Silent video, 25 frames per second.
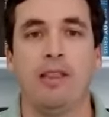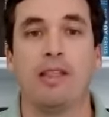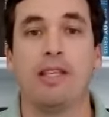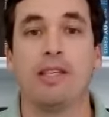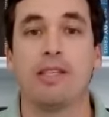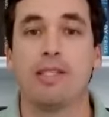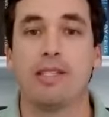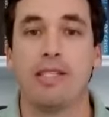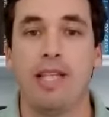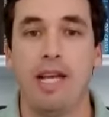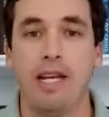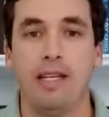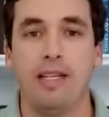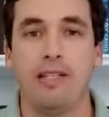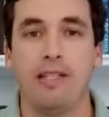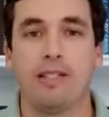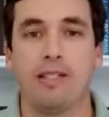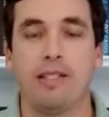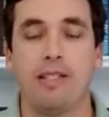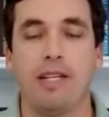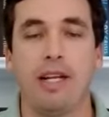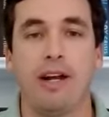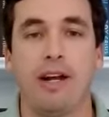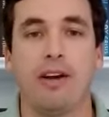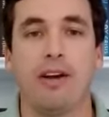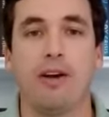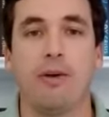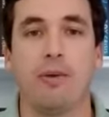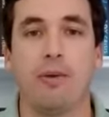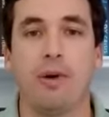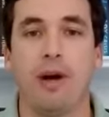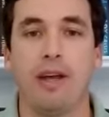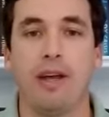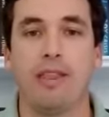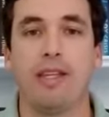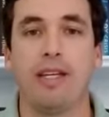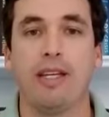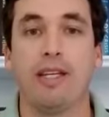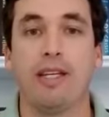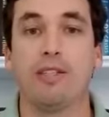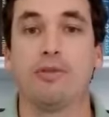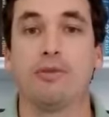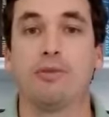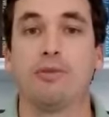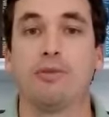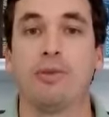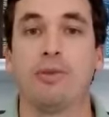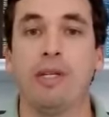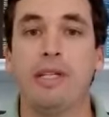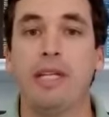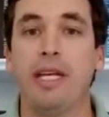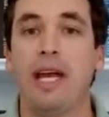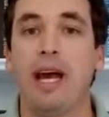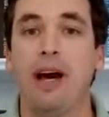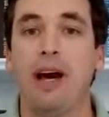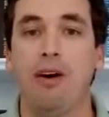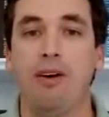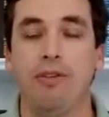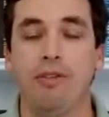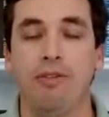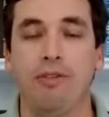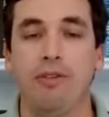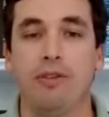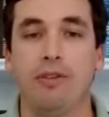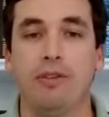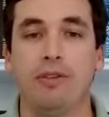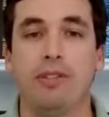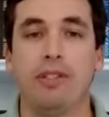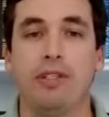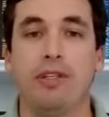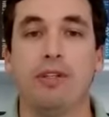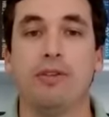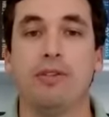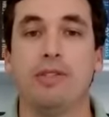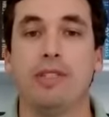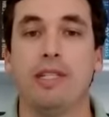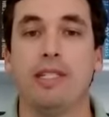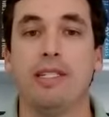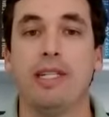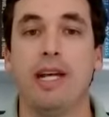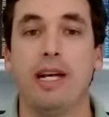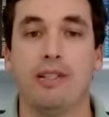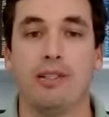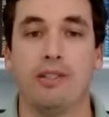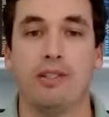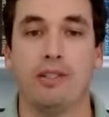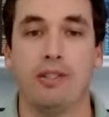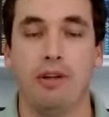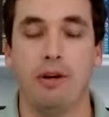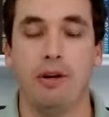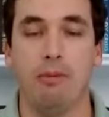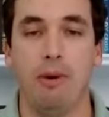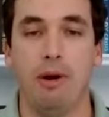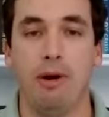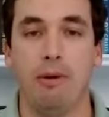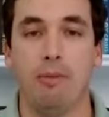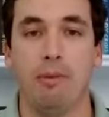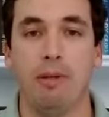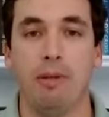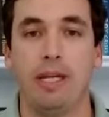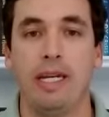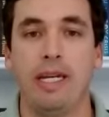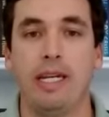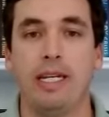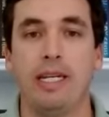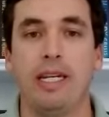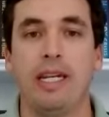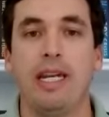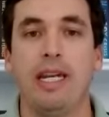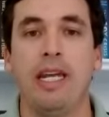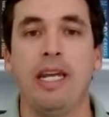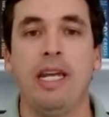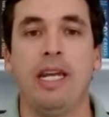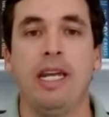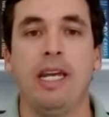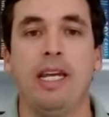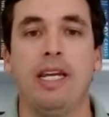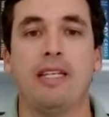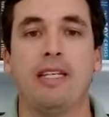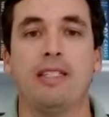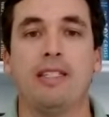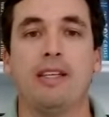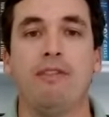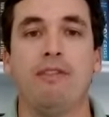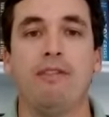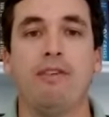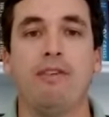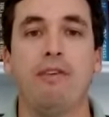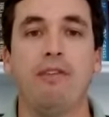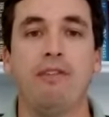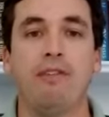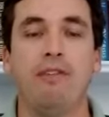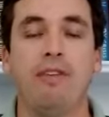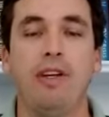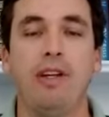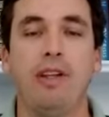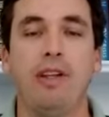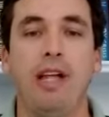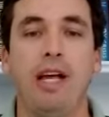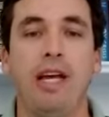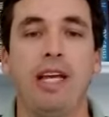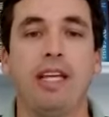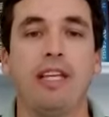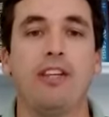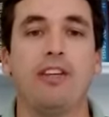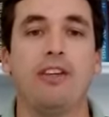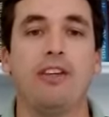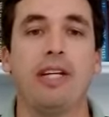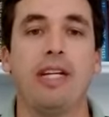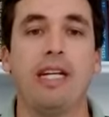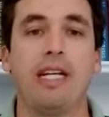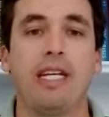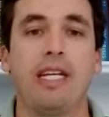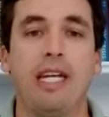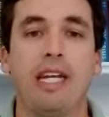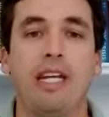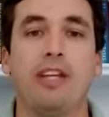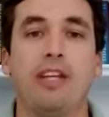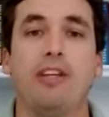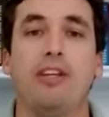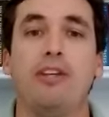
The second scenario where I think it's really helpful to use the debt snowball plan is if you feel like you're going to get a